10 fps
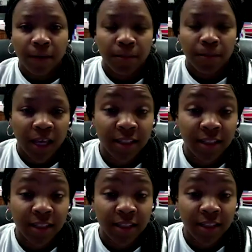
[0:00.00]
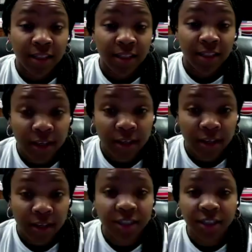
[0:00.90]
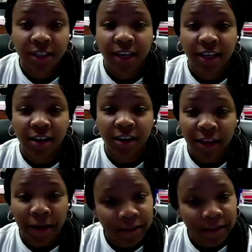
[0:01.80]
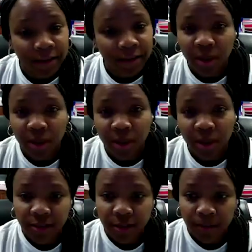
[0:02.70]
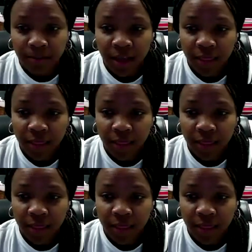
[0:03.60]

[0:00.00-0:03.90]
and essentially get our legs up under us.